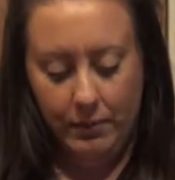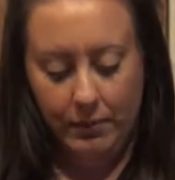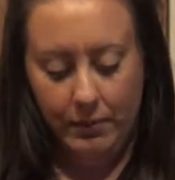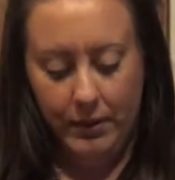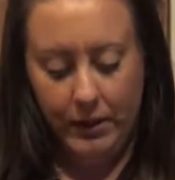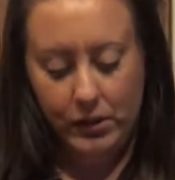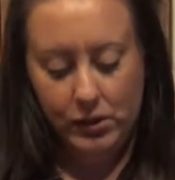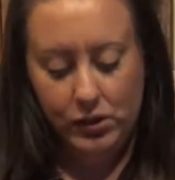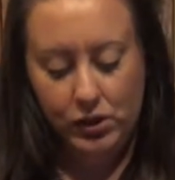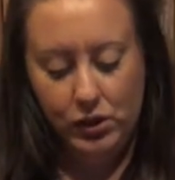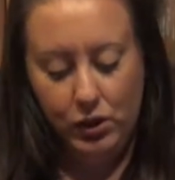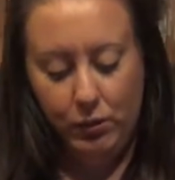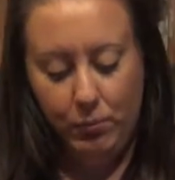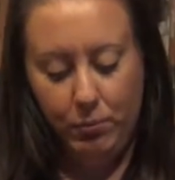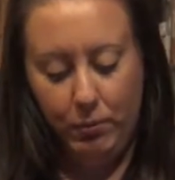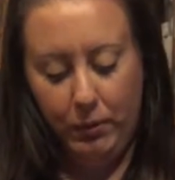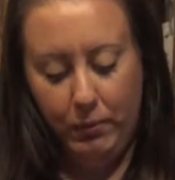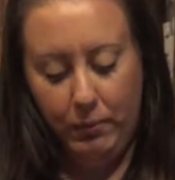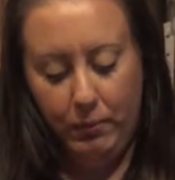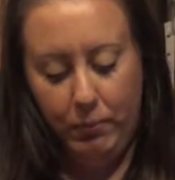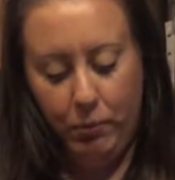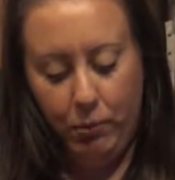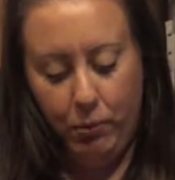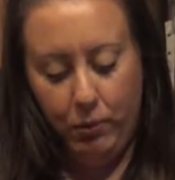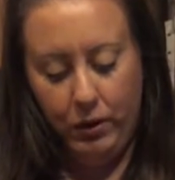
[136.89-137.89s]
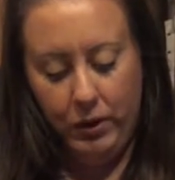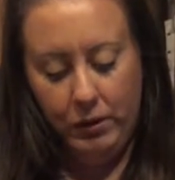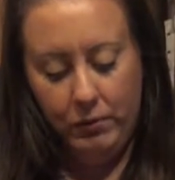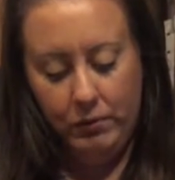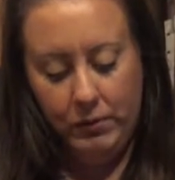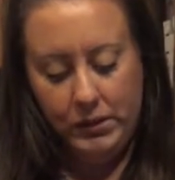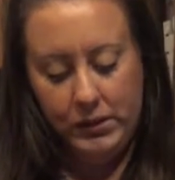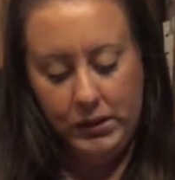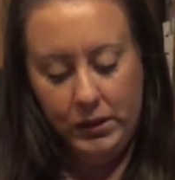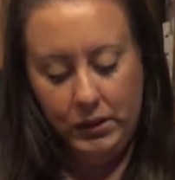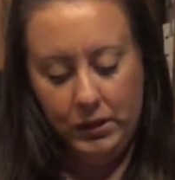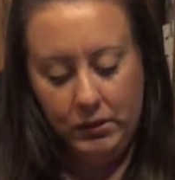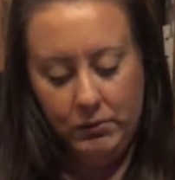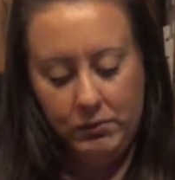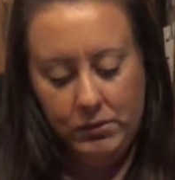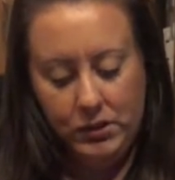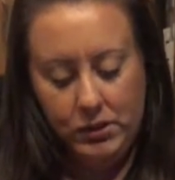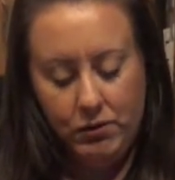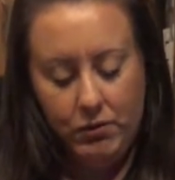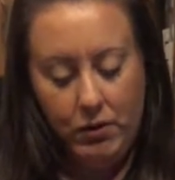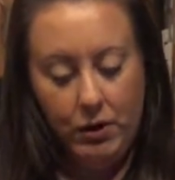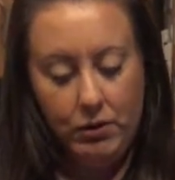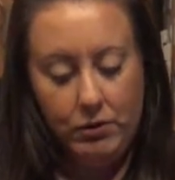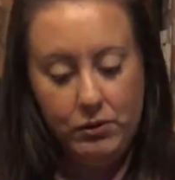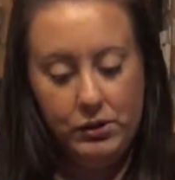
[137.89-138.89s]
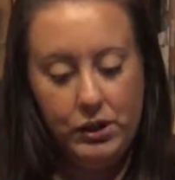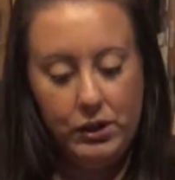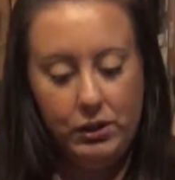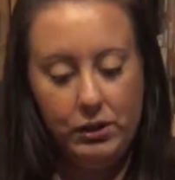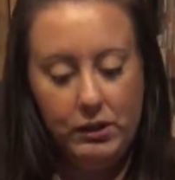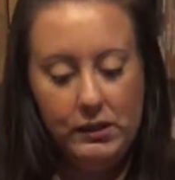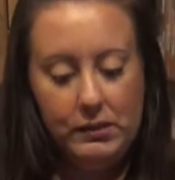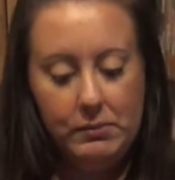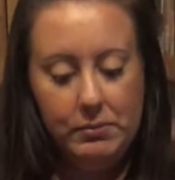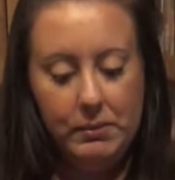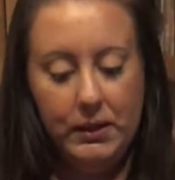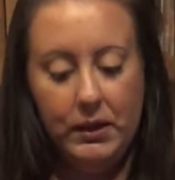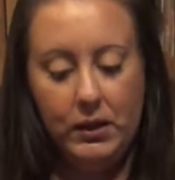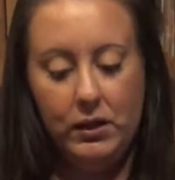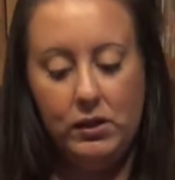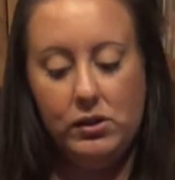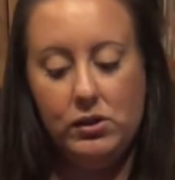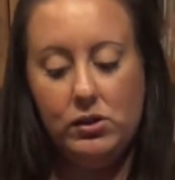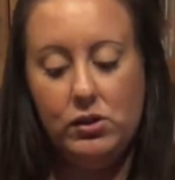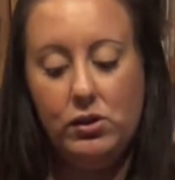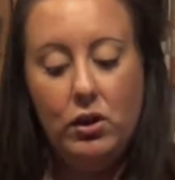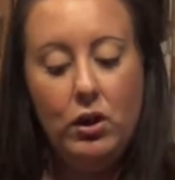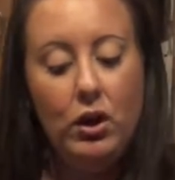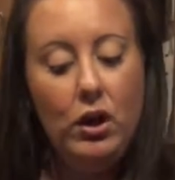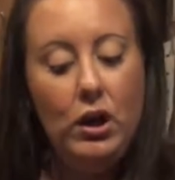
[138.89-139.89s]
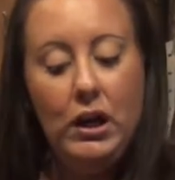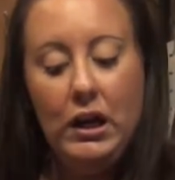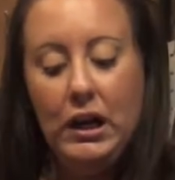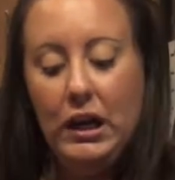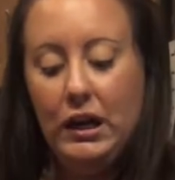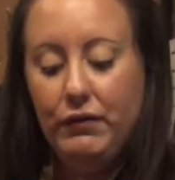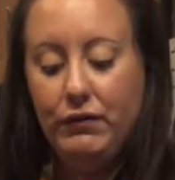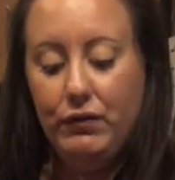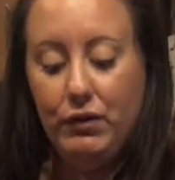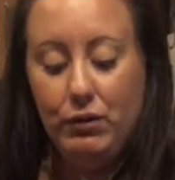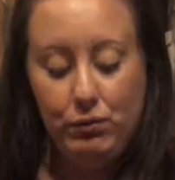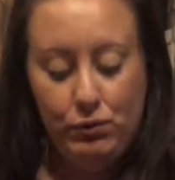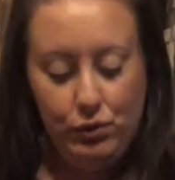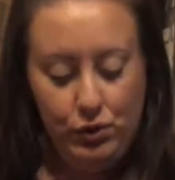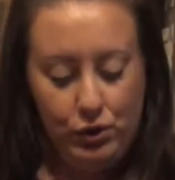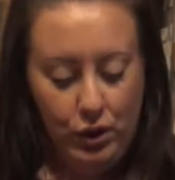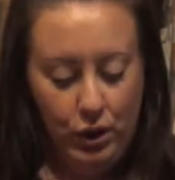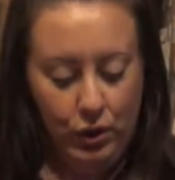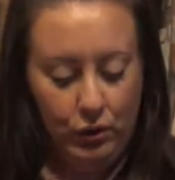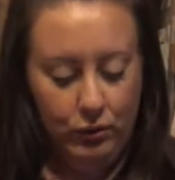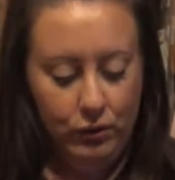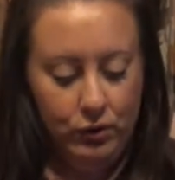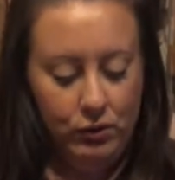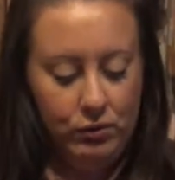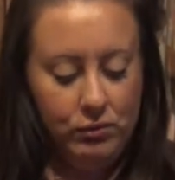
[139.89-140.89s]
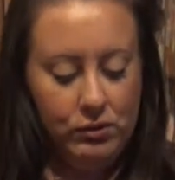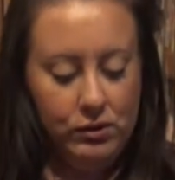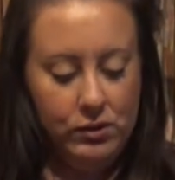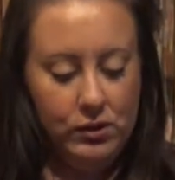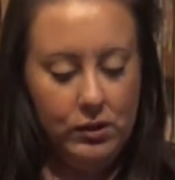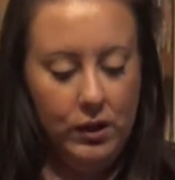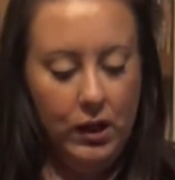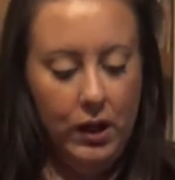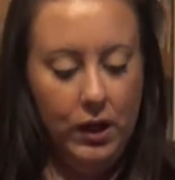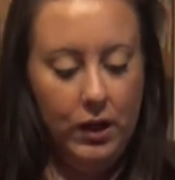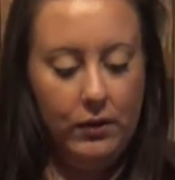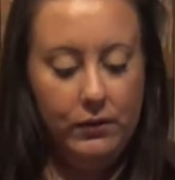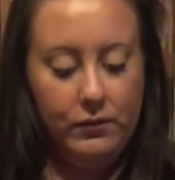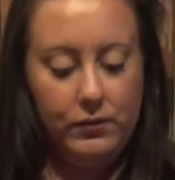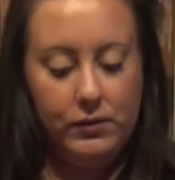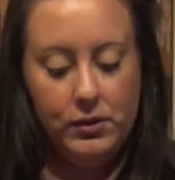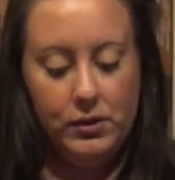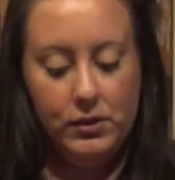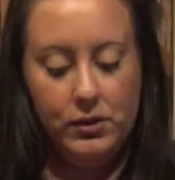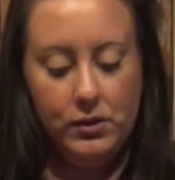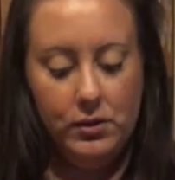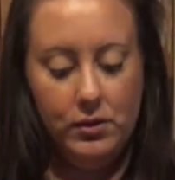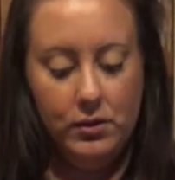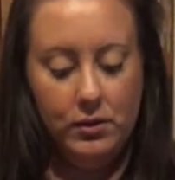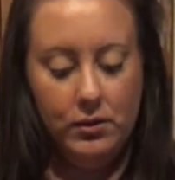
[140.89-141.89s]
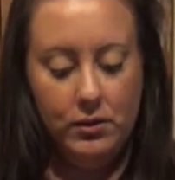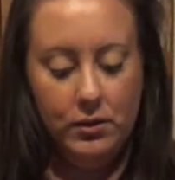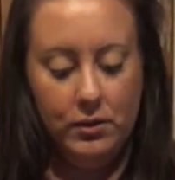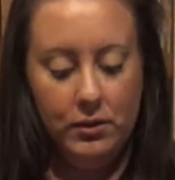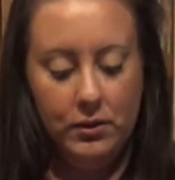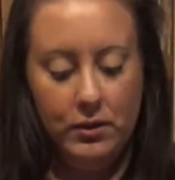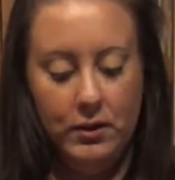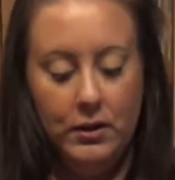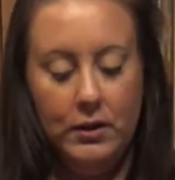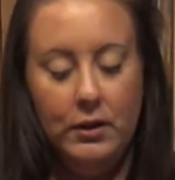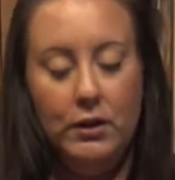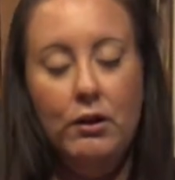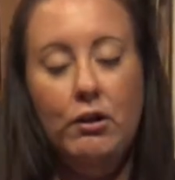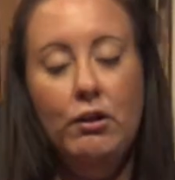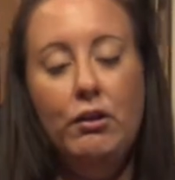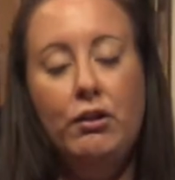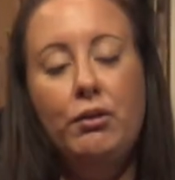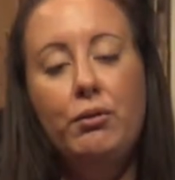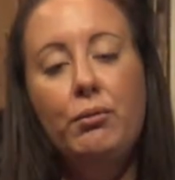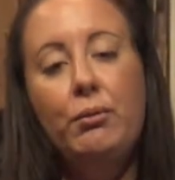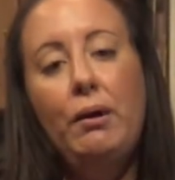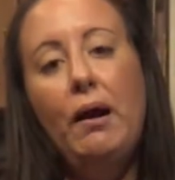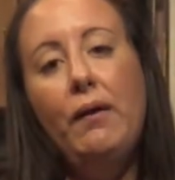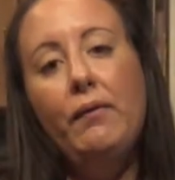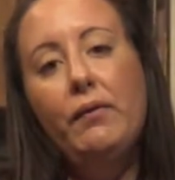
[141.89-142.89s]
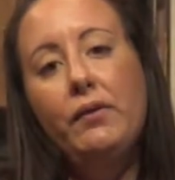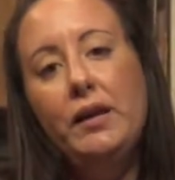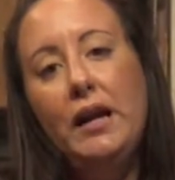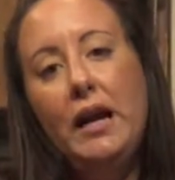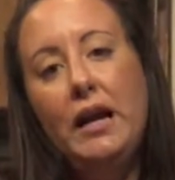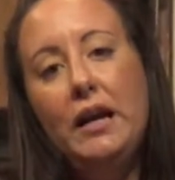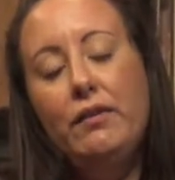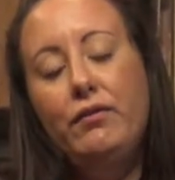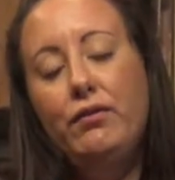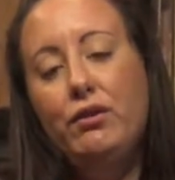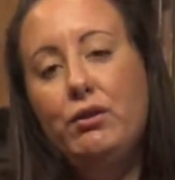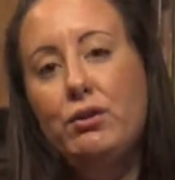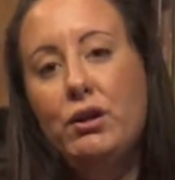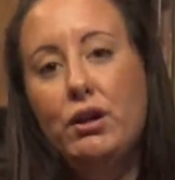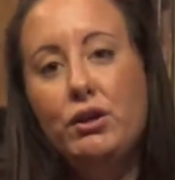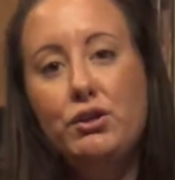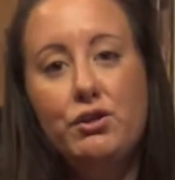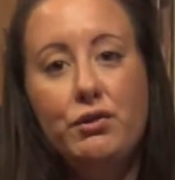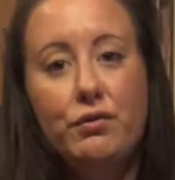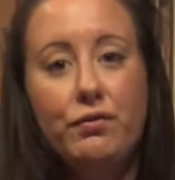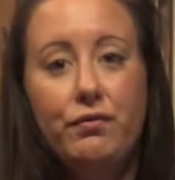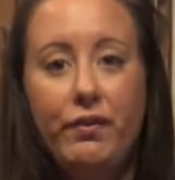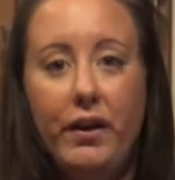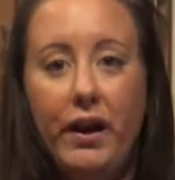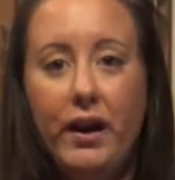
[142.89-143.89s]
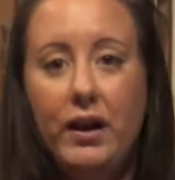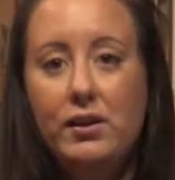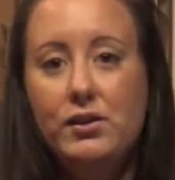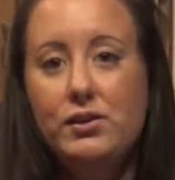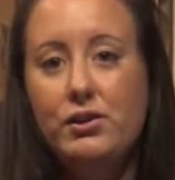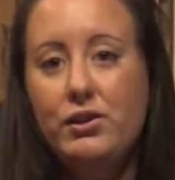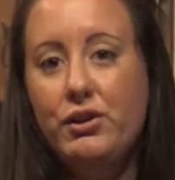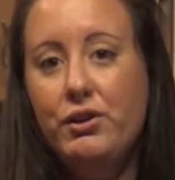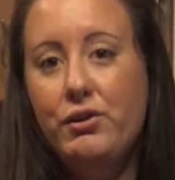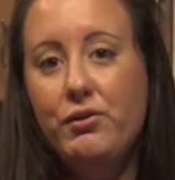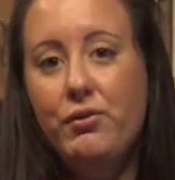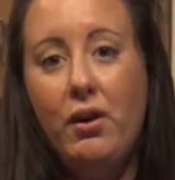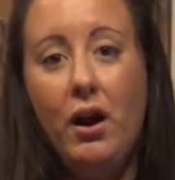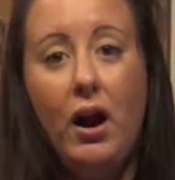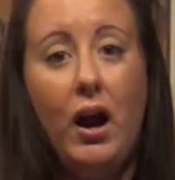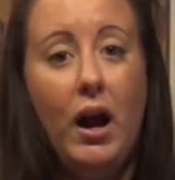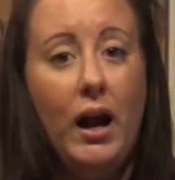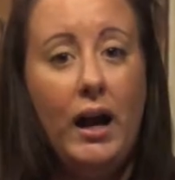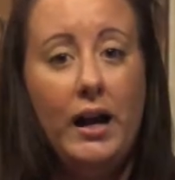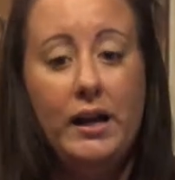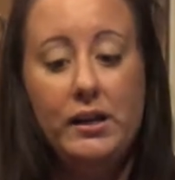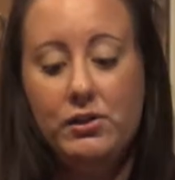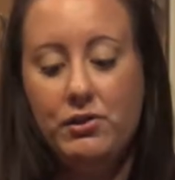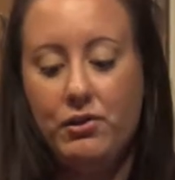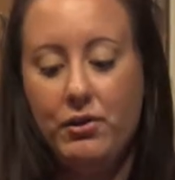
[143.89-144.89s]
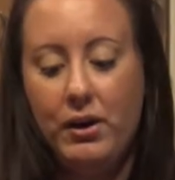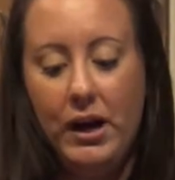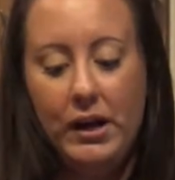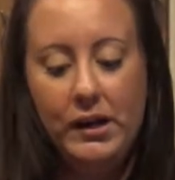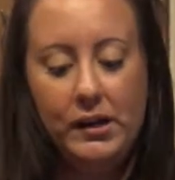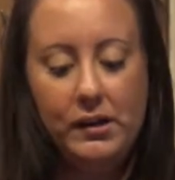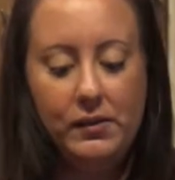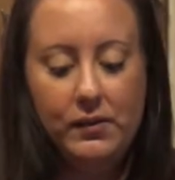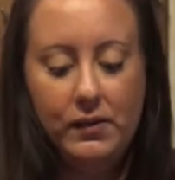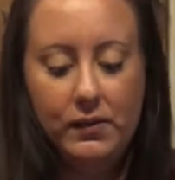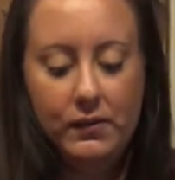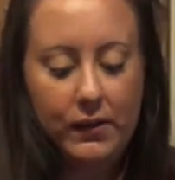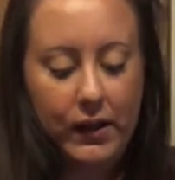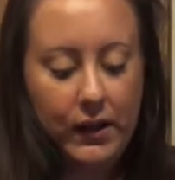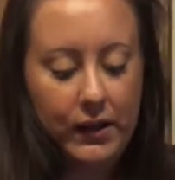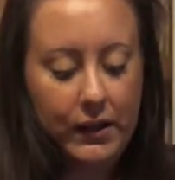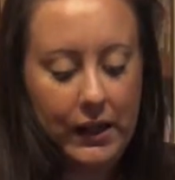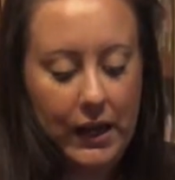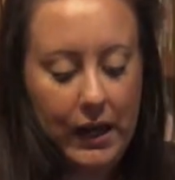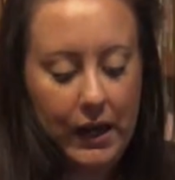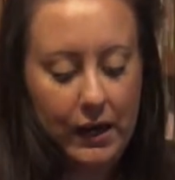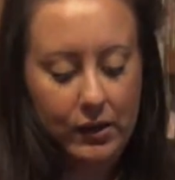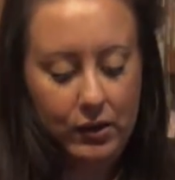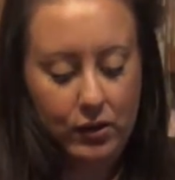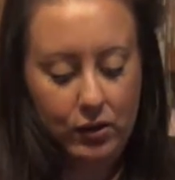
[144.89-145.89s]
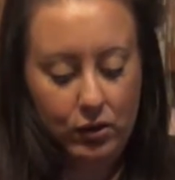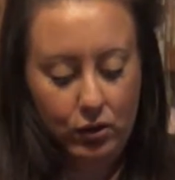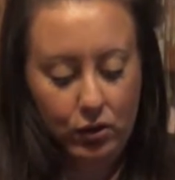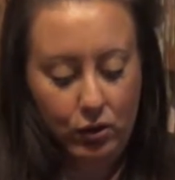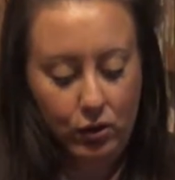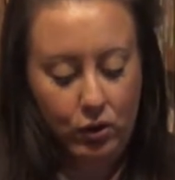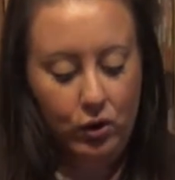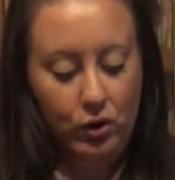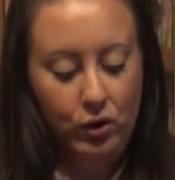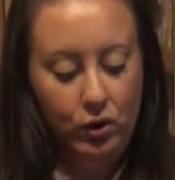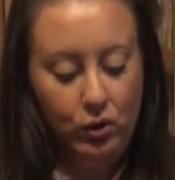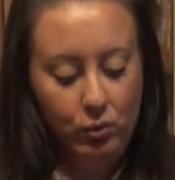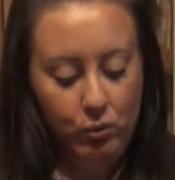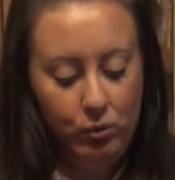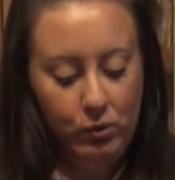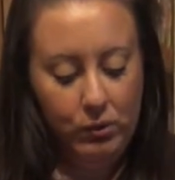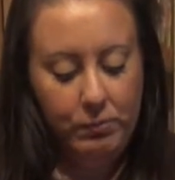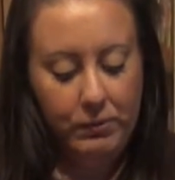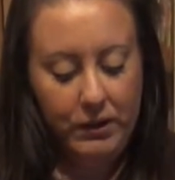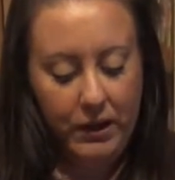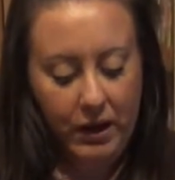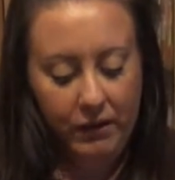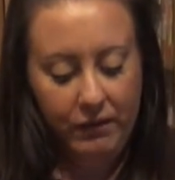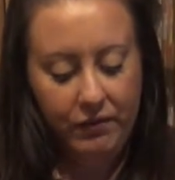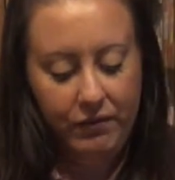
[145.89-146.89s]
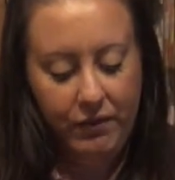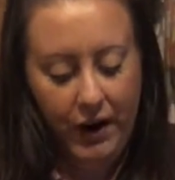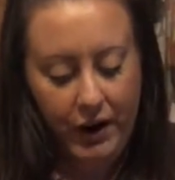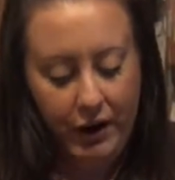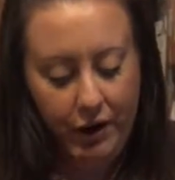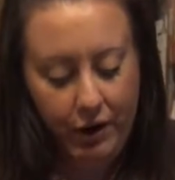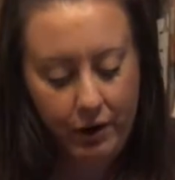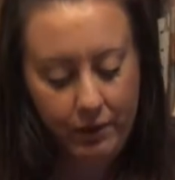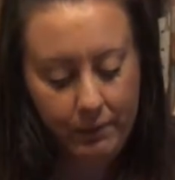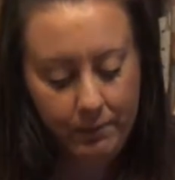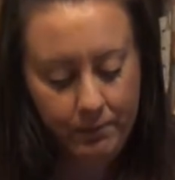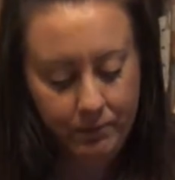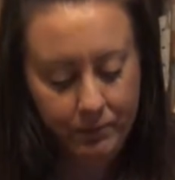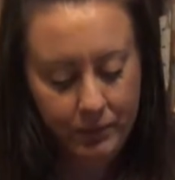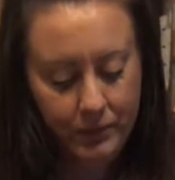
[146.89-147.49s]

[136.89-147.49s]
It's super important when dealing with serrano chilies because if you don't use gloves throughout the day, if you touch your face or your eyes or anything like that, you will be on fire.